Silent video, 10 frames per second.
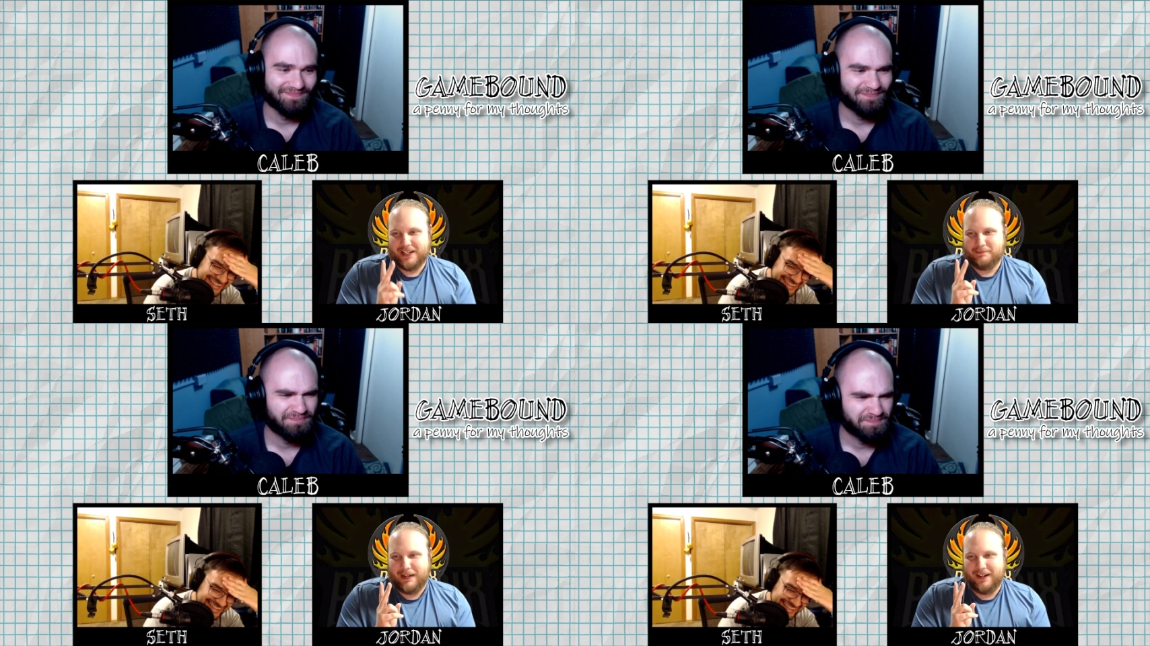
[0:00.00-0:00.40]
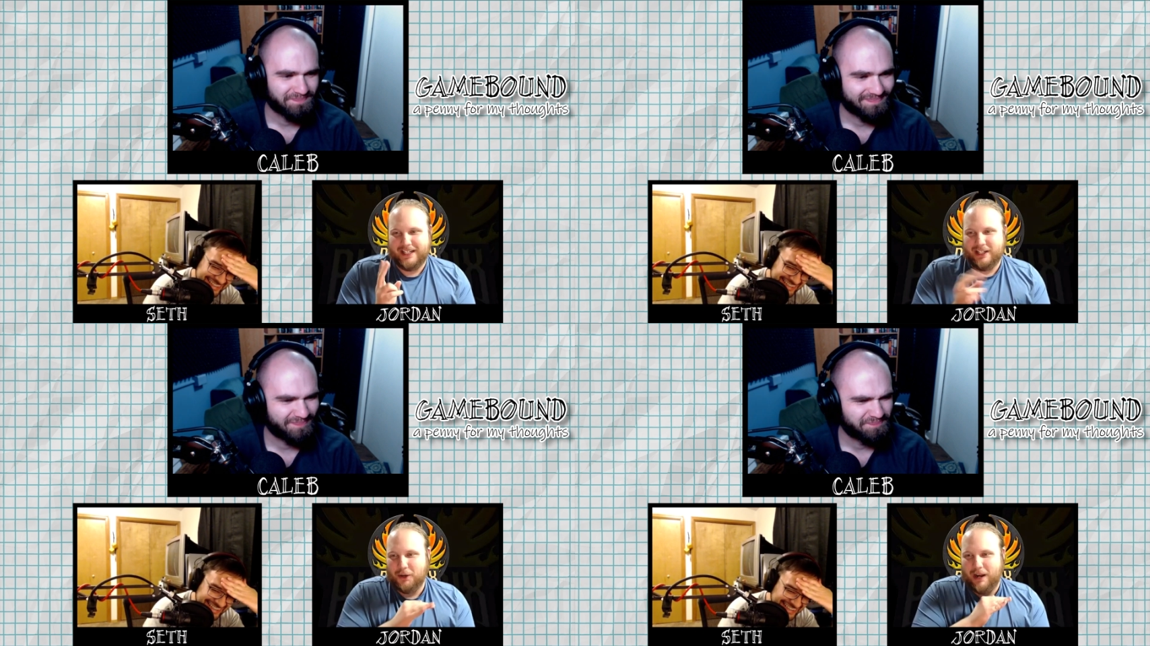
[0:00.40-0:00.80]
Speaker 1: get married,
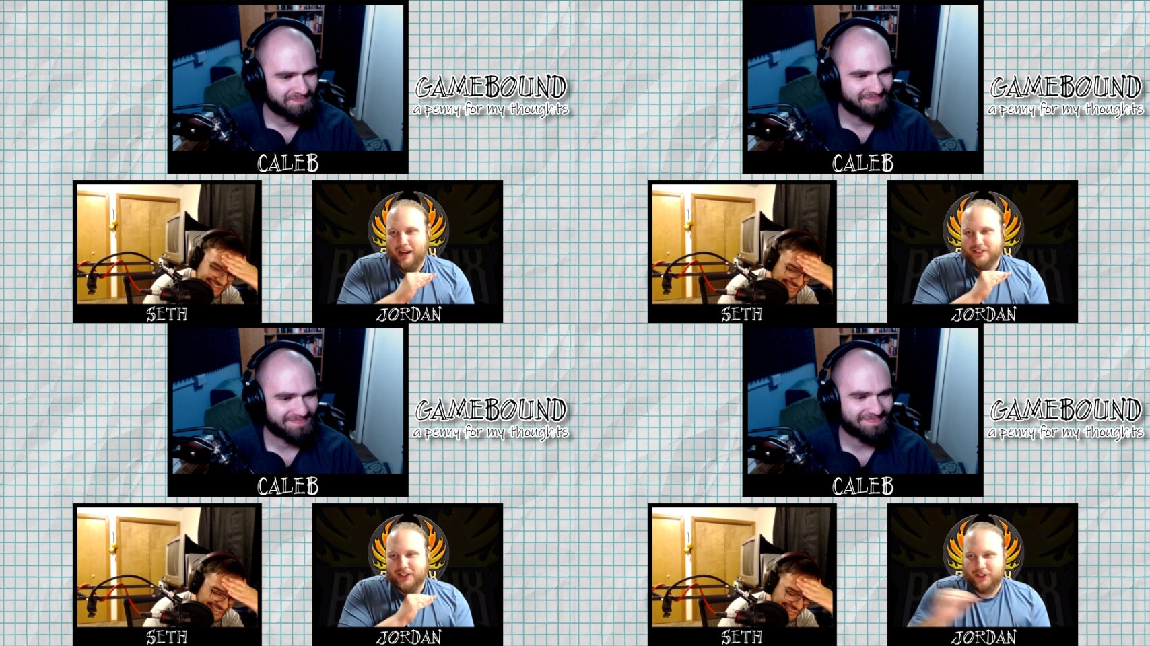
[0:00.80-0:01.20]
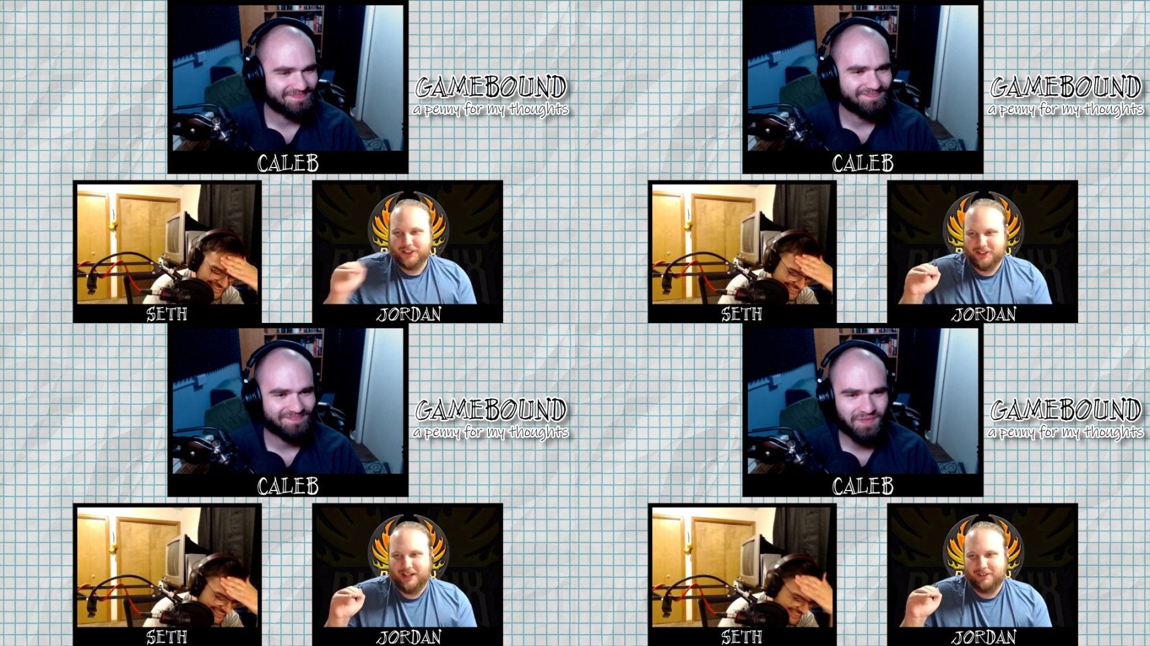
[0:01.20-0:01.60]
our wives are
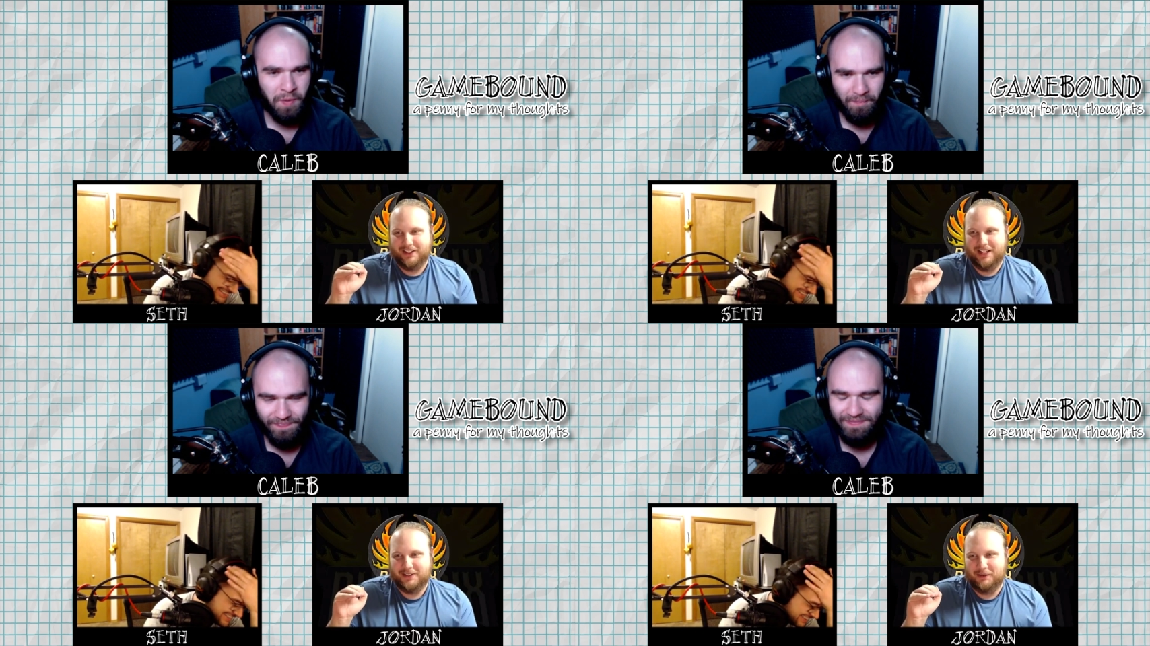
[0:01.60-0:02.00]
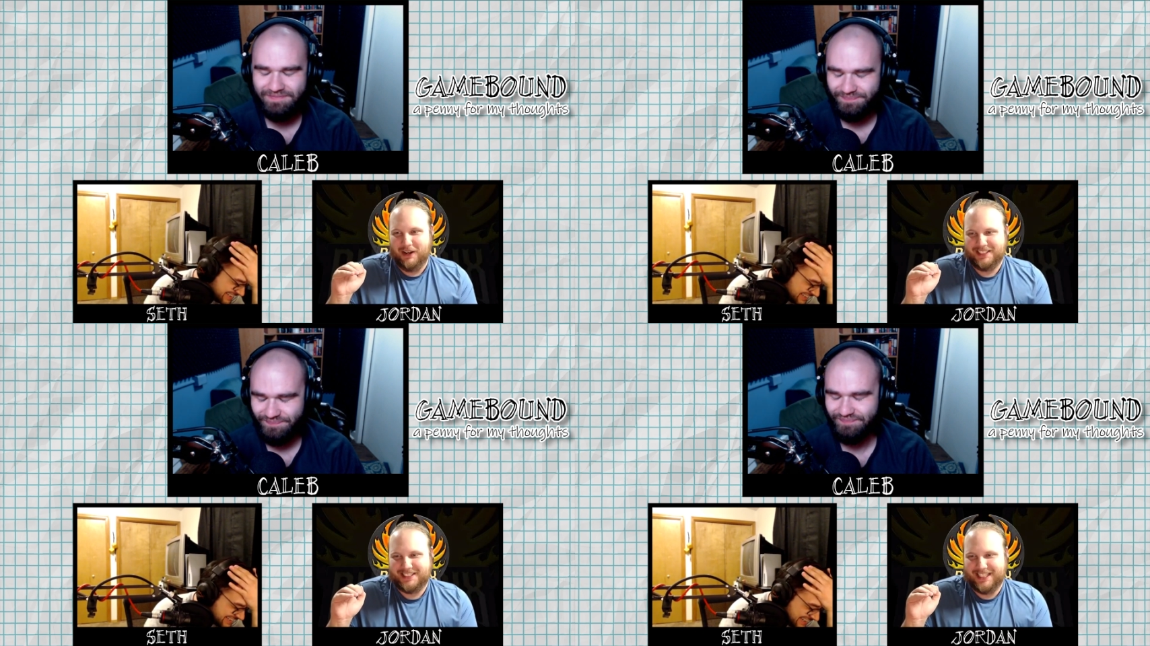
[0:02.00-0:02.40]
also never allowed to
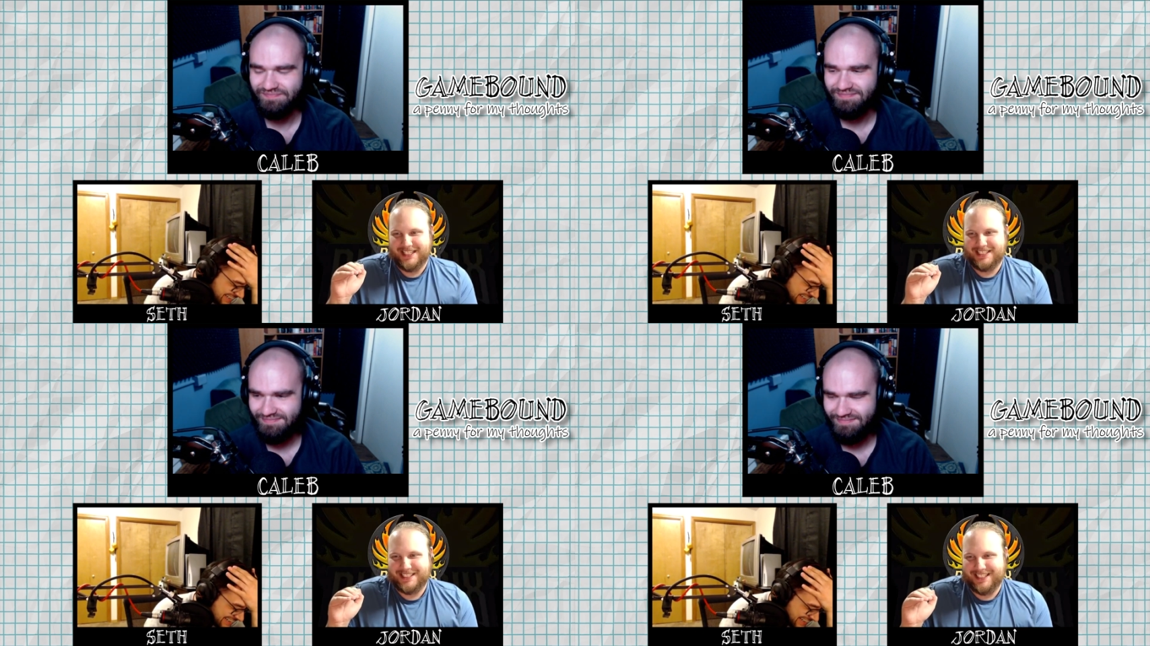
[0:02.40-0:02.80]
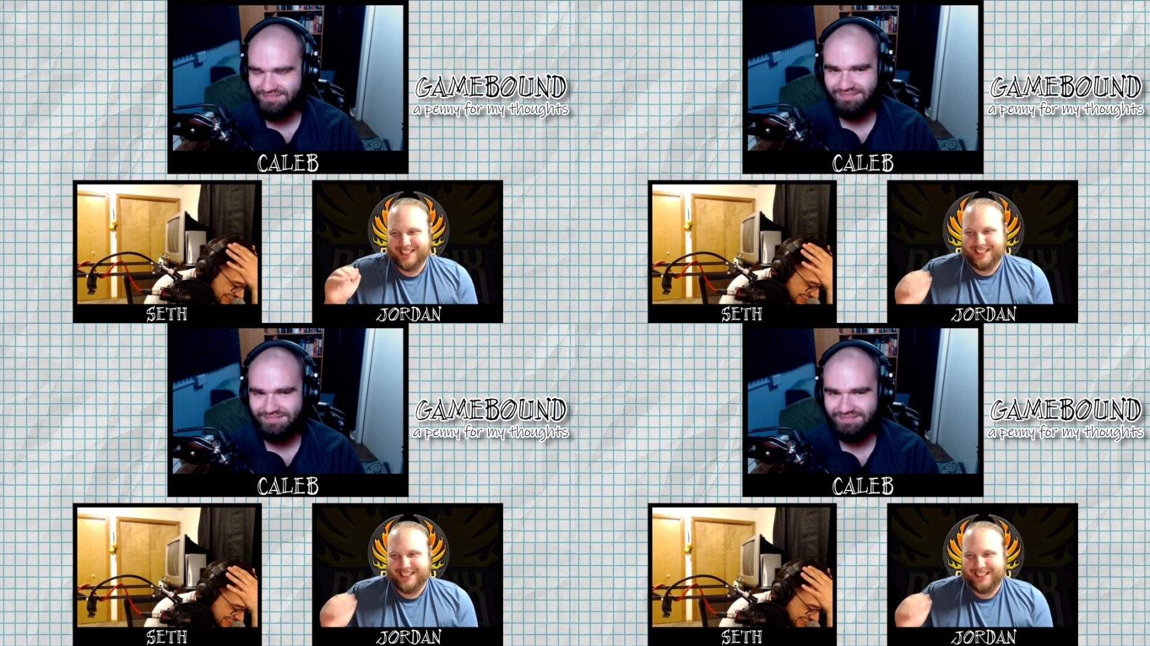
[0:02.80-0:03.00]
watch this.